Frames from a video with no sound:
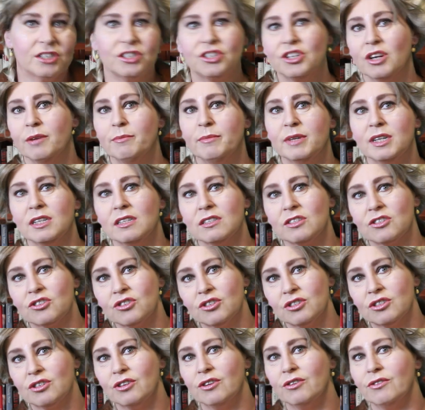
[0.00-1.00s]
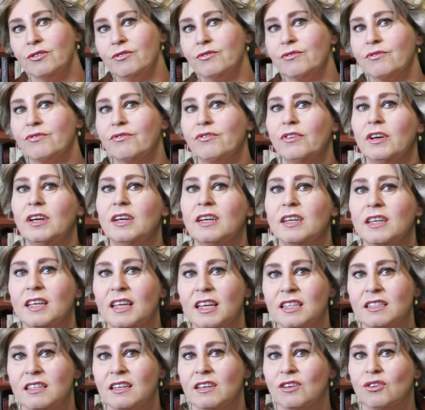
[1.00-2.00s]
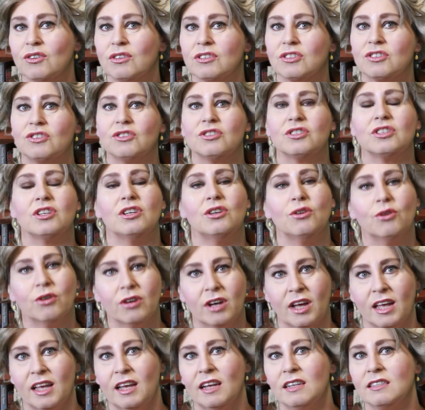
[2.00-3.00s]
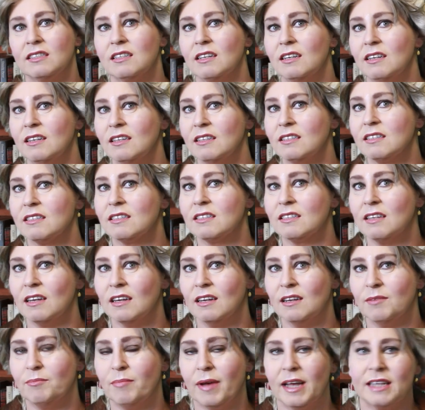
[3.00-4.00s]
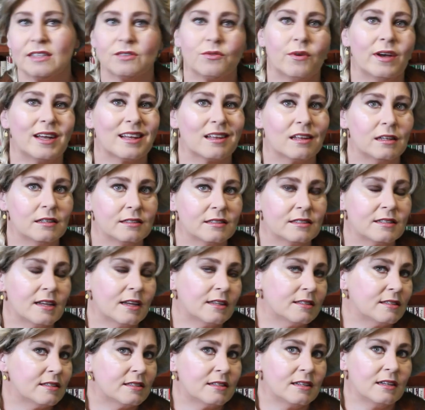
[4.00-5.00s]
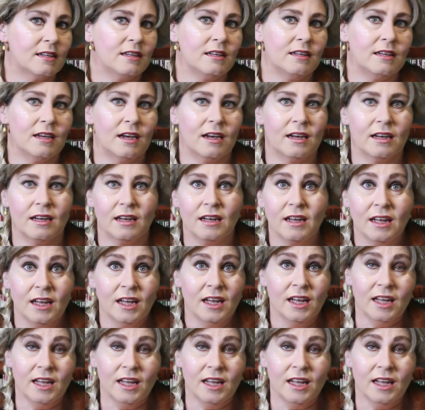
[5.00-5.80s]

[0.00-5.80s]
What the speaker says: Germans sort of getting onto the Orientalist bandwagon that the